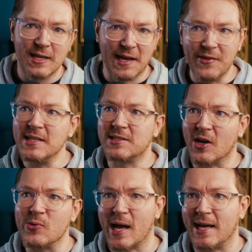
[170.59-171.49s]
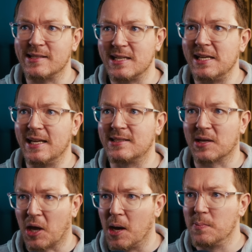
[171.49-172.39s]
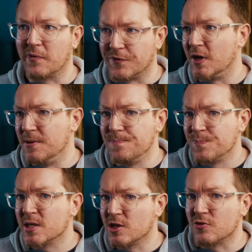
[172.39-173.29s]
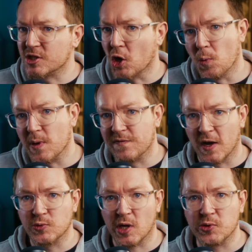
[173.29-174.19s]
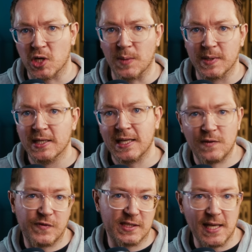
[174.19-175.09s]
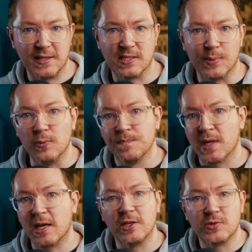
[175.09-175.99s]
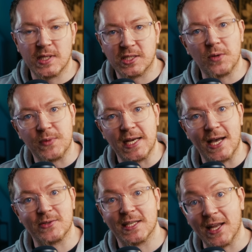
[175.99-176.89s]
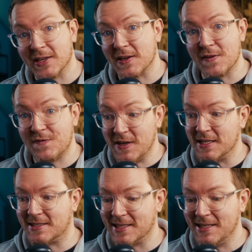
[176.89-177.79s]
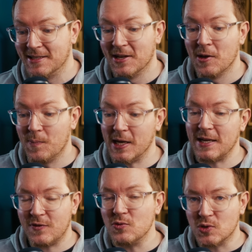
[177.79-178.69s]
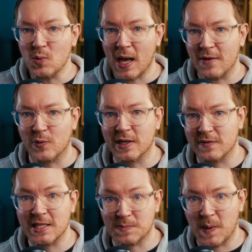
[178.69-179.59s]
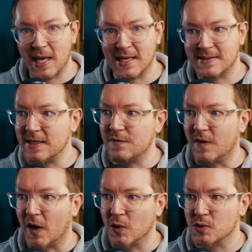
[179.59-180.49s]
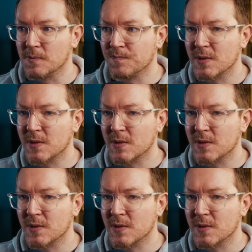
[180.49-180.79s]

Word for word: Now these don't actually need to come from your Adobe Photoshop if you're sensible and using something else like Affinity, but if you do have one of these PSD files,